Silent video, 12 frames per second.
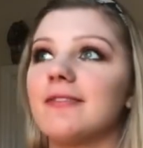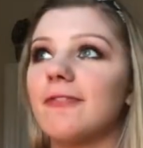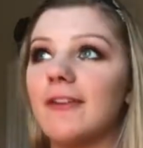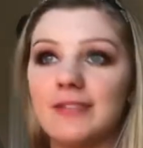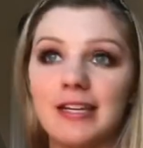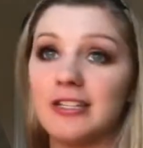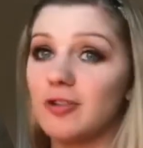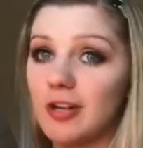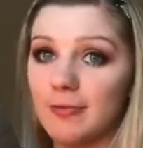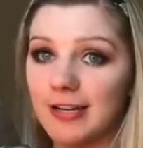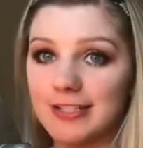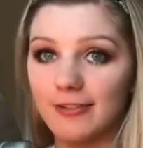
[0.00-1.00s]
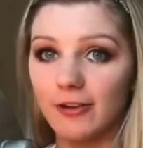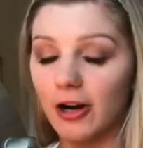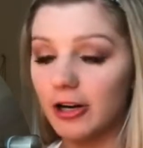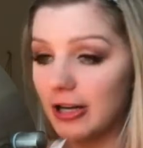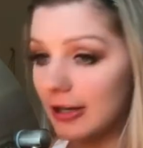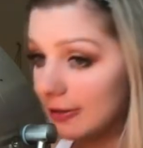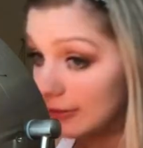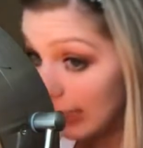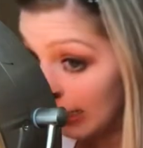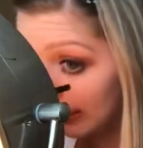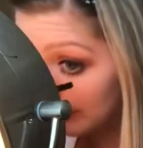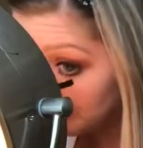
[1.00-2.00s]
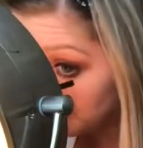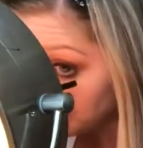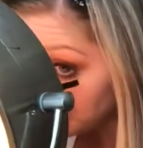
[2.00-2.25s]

15-20 minutes of cardio, and